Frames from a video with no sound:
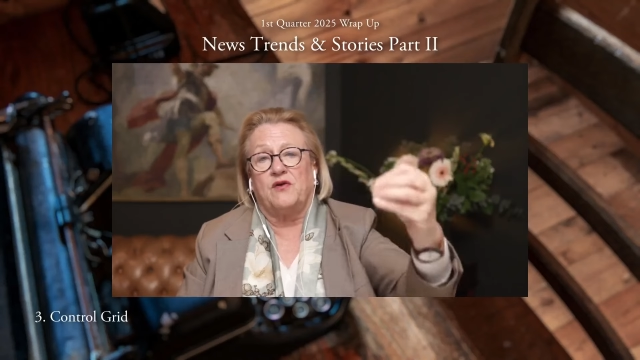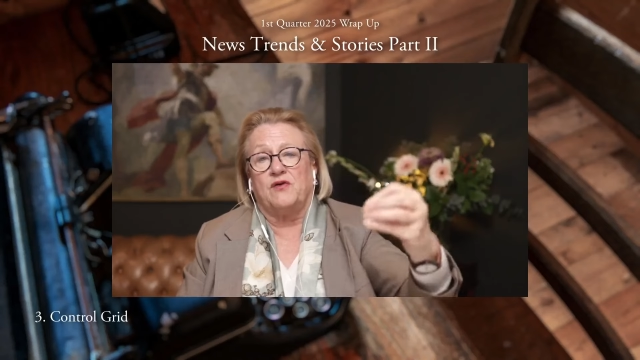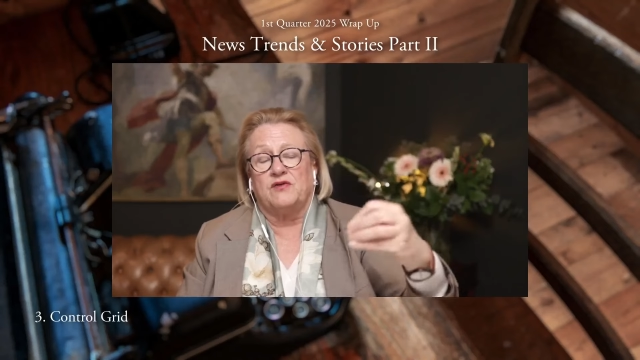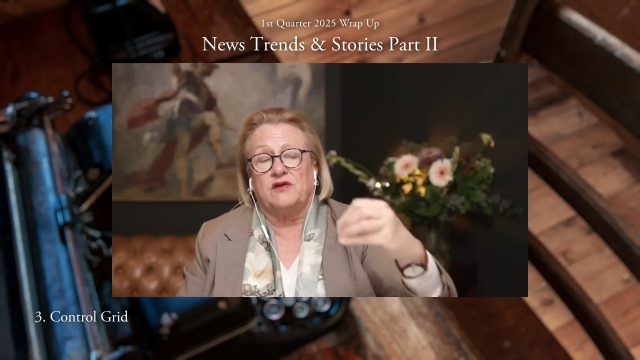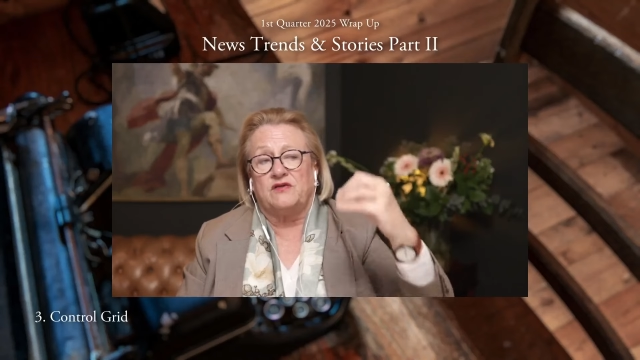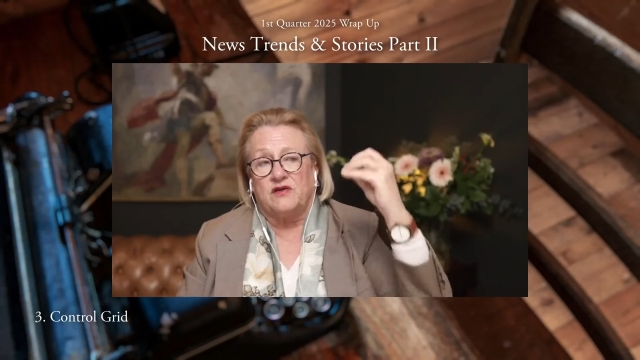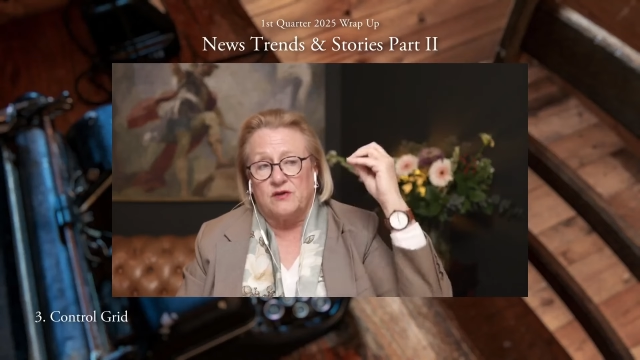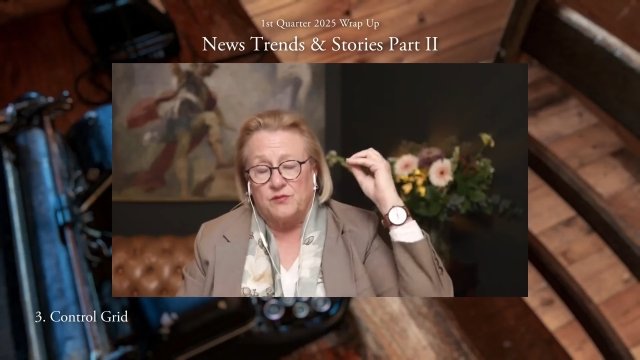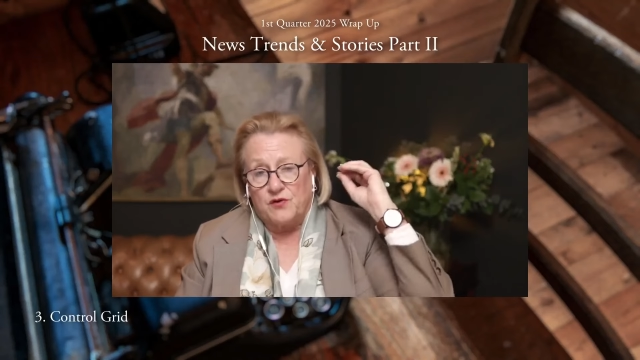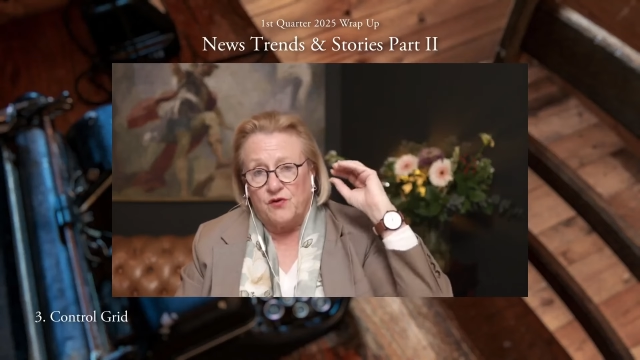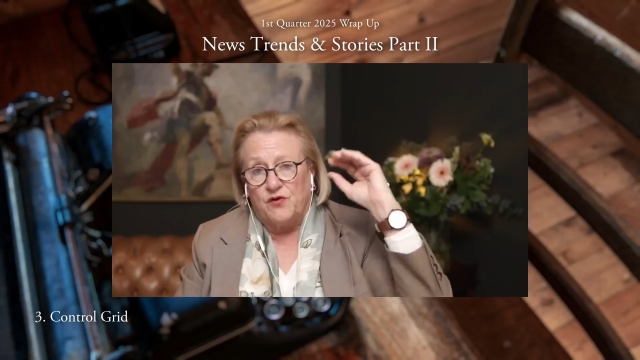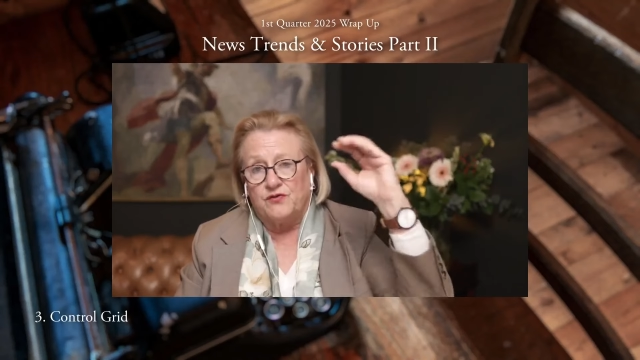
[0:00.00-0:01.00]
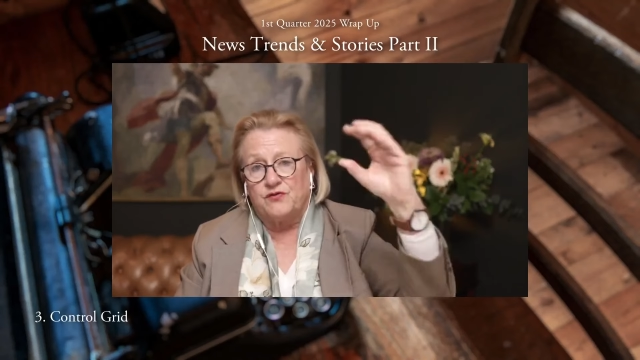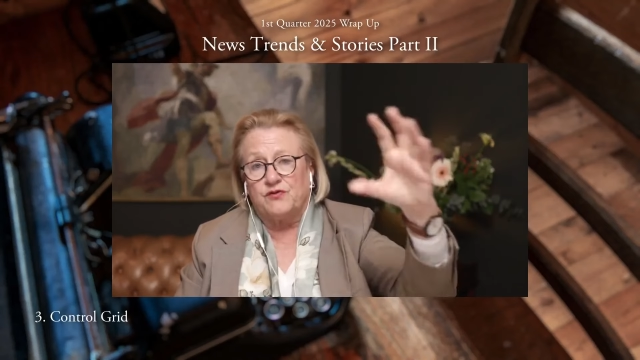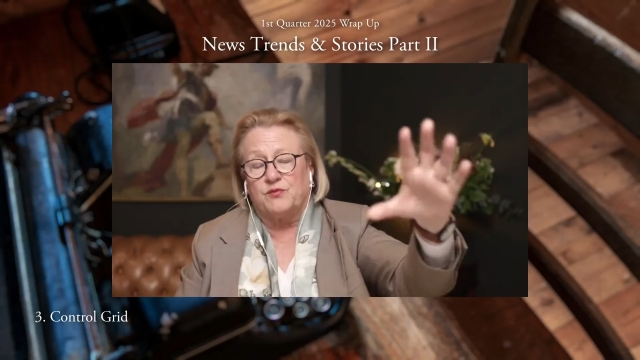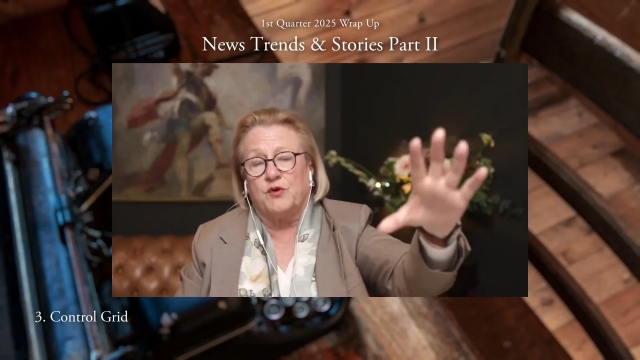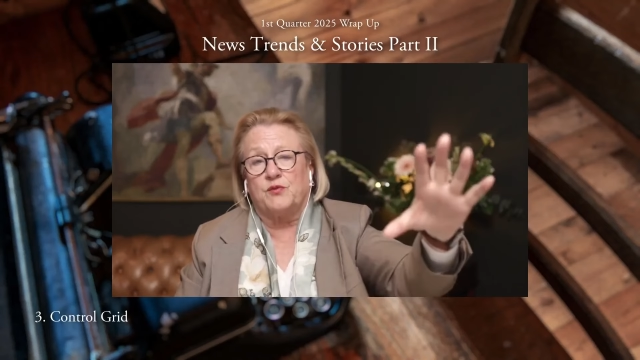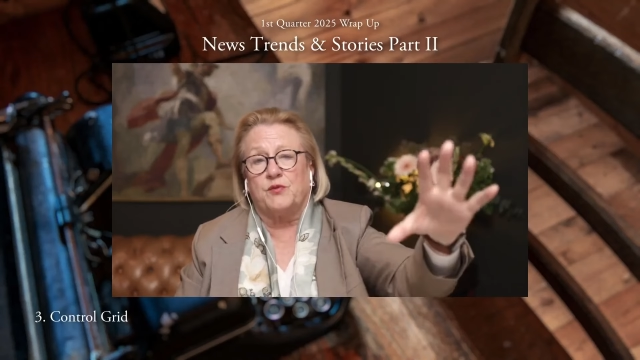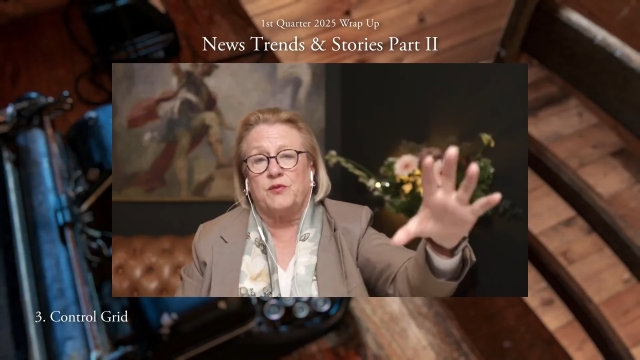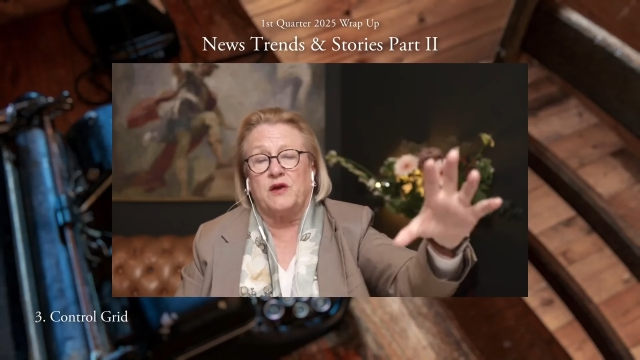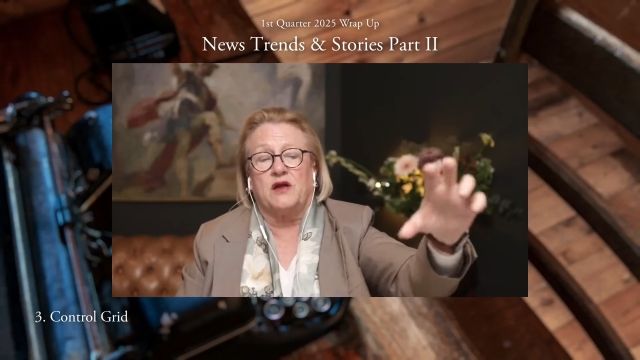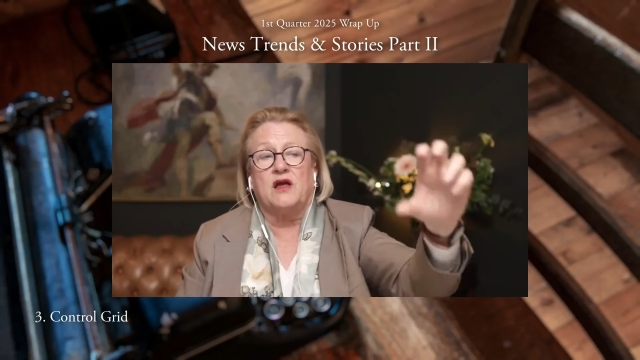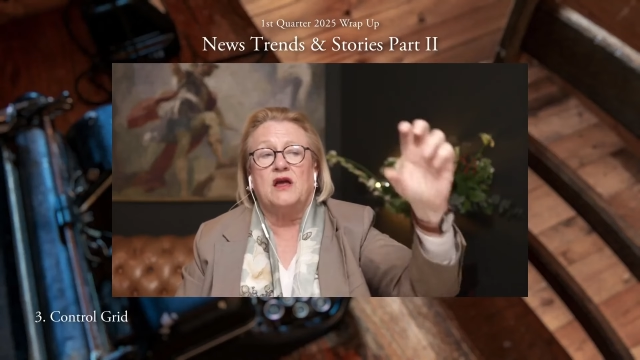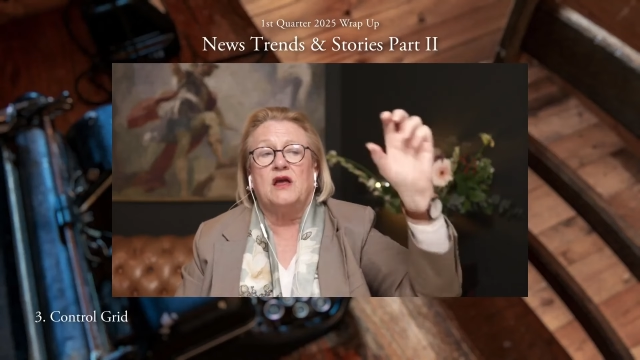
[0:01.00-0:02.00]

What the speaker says: all these things, but all through the mobile pay,